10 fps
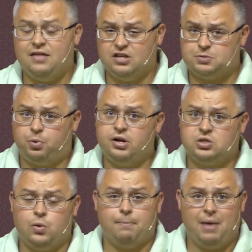this priest
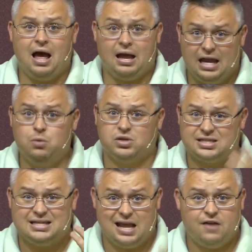went by, he was
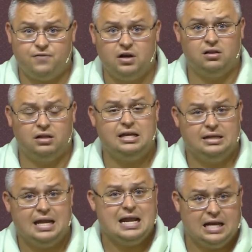definitely
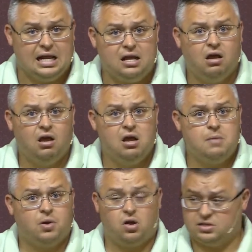needy
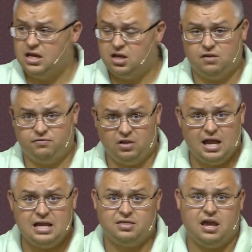because he could have
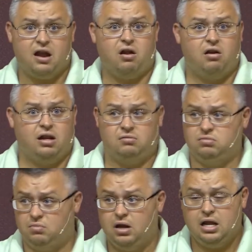laid there and
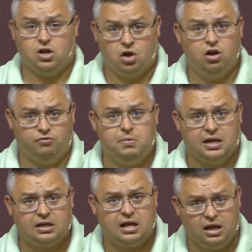he could have been
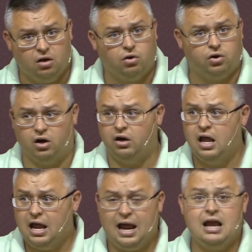killed, or an
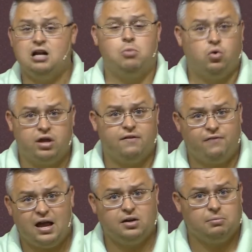animal could have
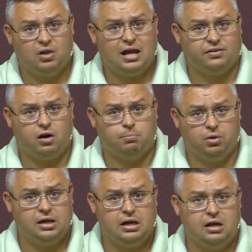found him laying there
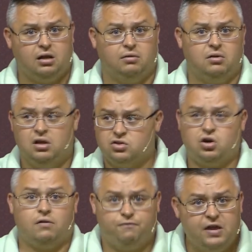bleeding and
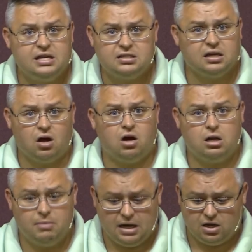started feasting on
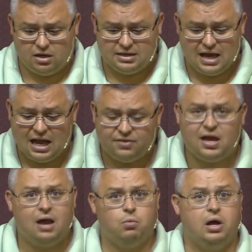him, and he could have died
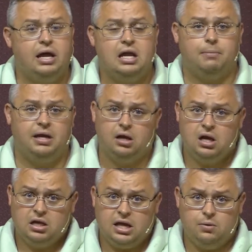that way. I mean,
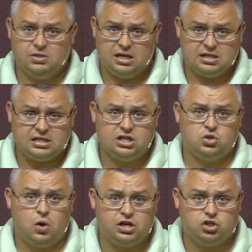he was in a
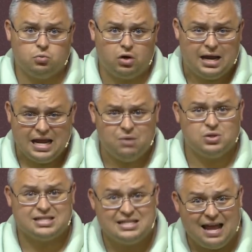situation where he
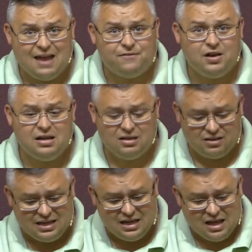was
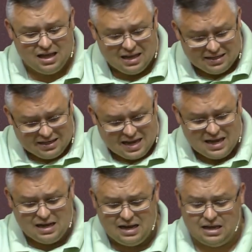definitely
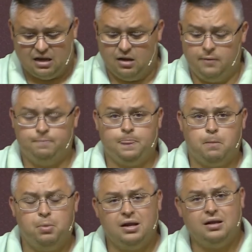needy.
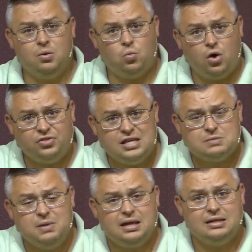But what these
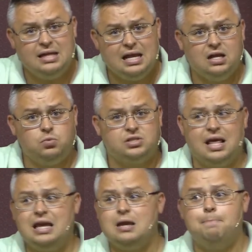men did was
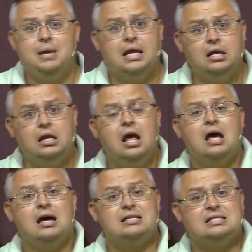they committed
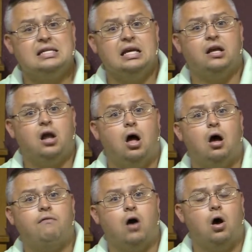a sin
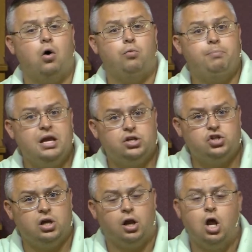of
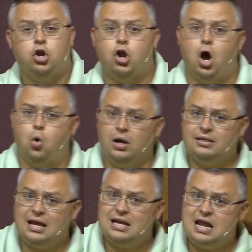omission, knowing
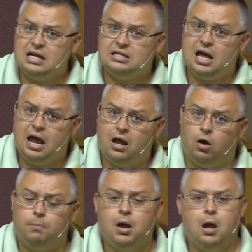they needed to
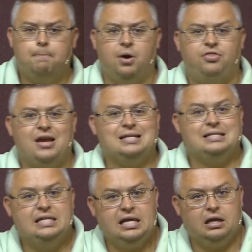help, but they
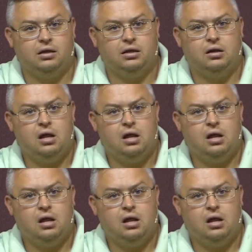didn't